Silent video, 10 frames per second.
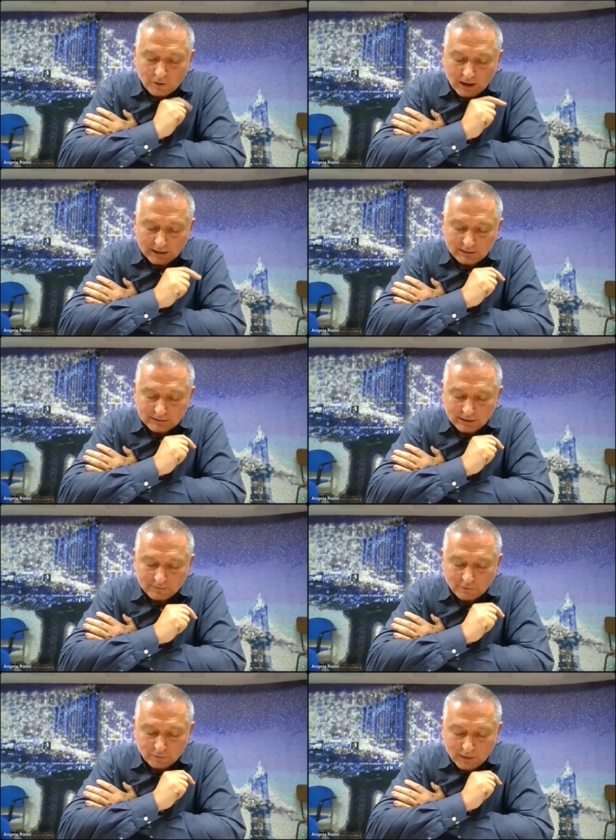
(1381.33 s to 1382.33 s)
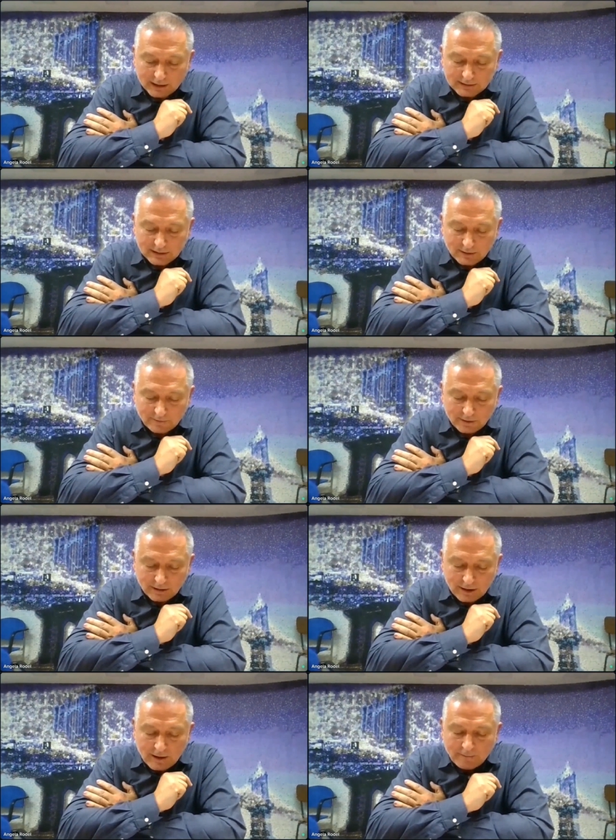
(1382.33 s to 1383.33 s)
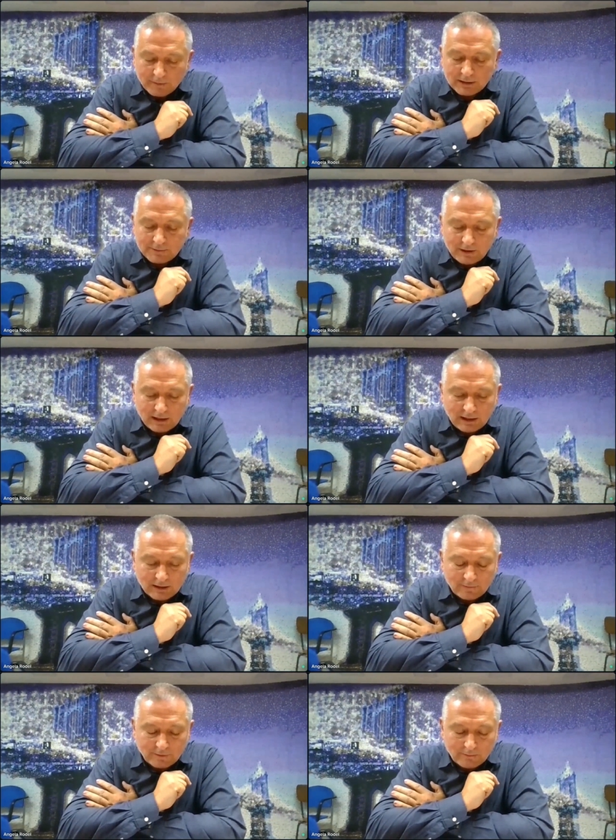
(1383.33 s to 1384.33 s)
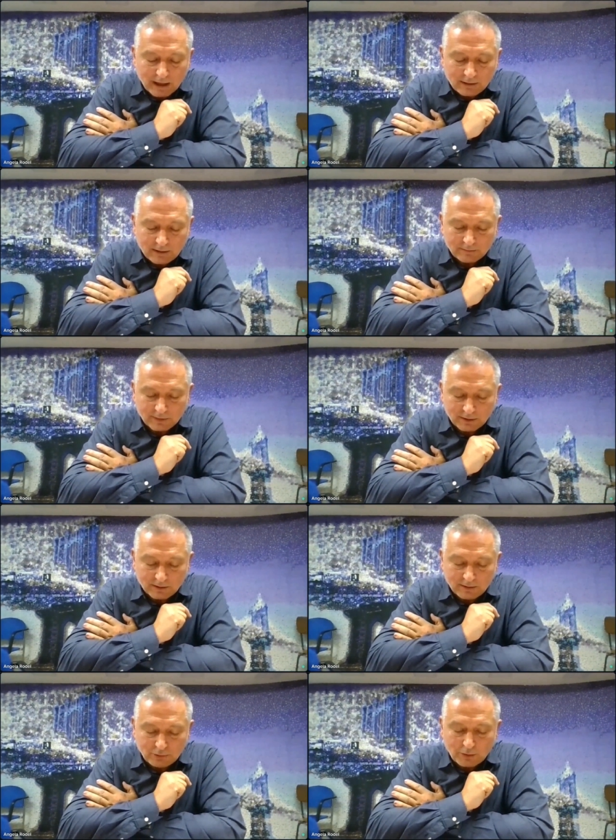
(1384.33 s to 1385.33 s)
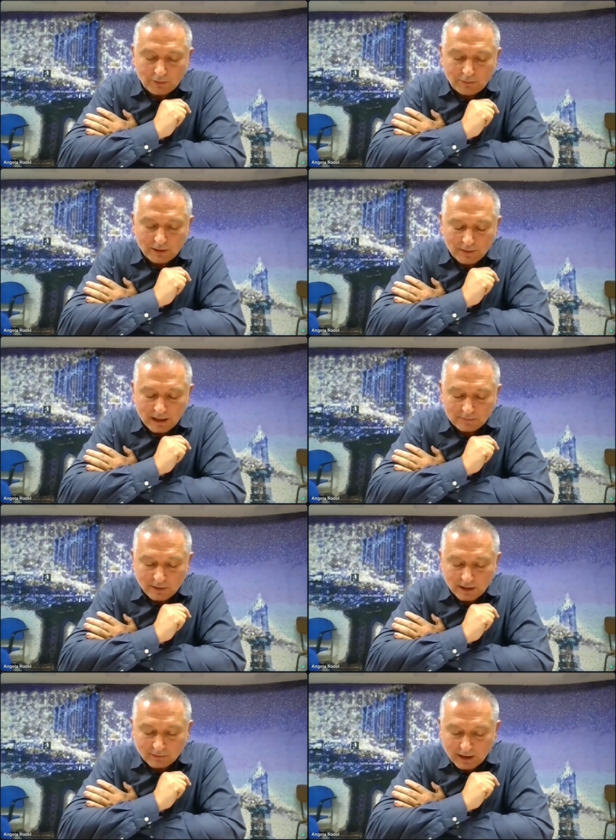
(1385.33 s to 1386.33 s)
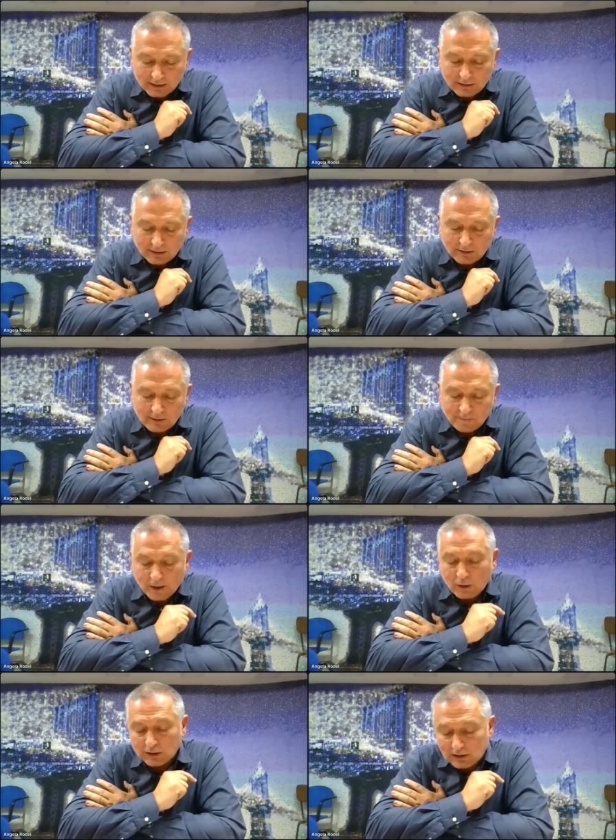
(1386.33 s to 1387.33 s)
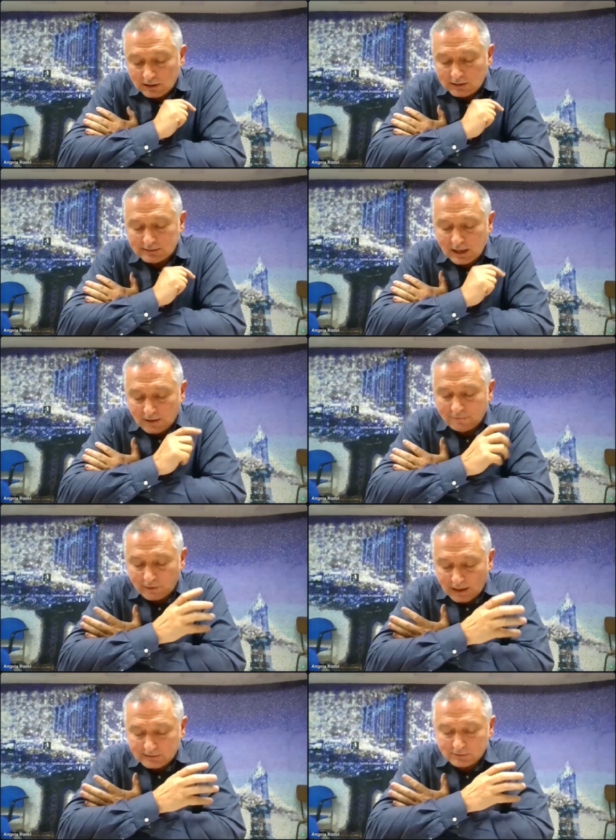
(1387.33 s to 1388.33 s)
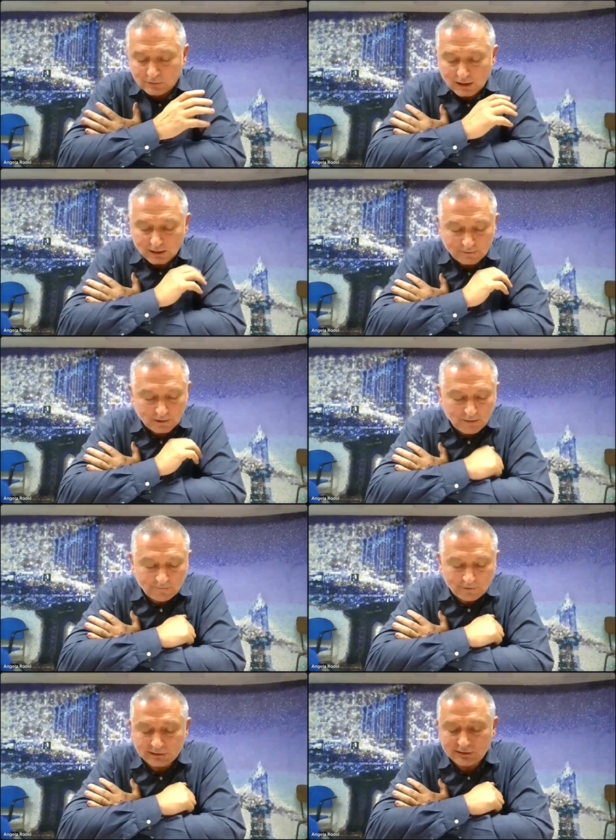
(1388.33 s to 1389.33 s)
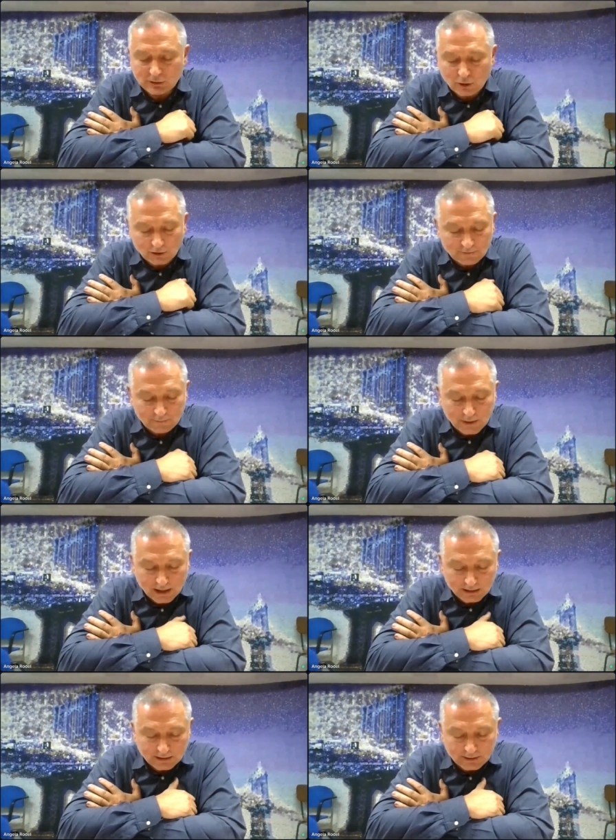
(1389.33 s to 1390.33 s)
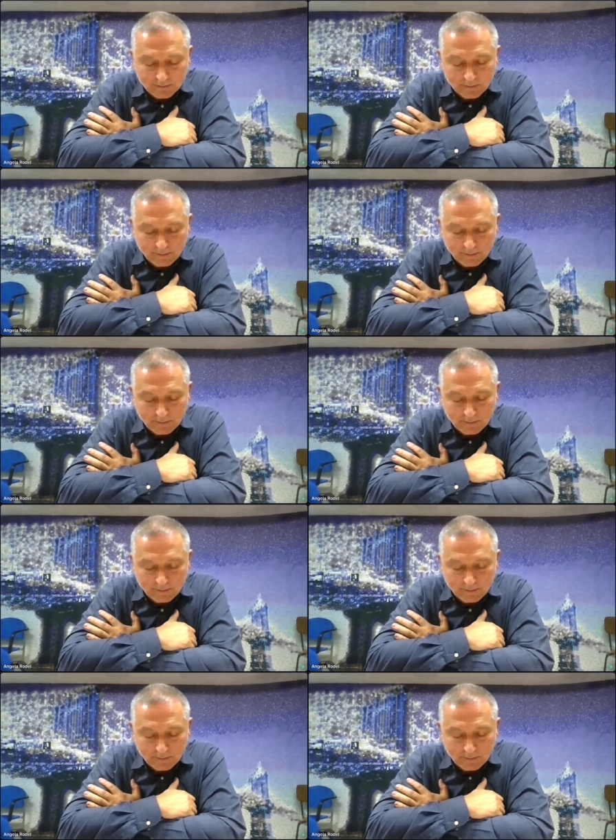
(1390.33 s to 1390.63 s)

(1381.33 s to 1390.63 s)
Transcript: for others and for myself, this feeling of abandonment probably made me a writer, or at least gave rise to that first story of mine.